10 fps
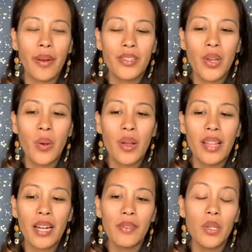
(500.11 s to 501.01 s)
So a
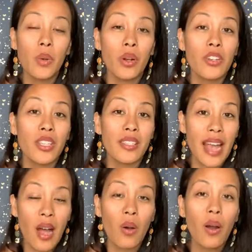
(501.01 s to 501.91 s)
lot of you who are just
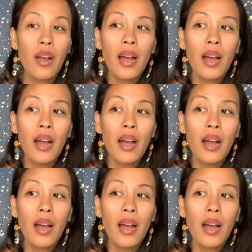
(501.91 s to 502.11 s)
now